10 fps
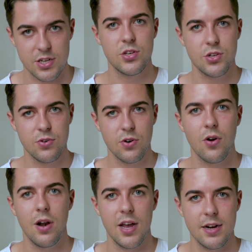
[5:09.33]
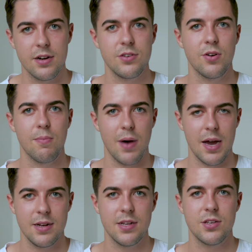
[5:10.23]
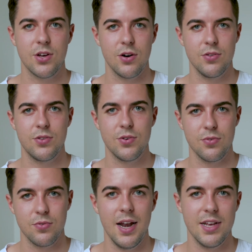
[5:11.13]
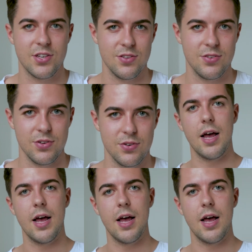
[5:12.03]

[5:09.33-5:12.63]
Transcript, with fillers: sooner or later your mind is going to listen to you.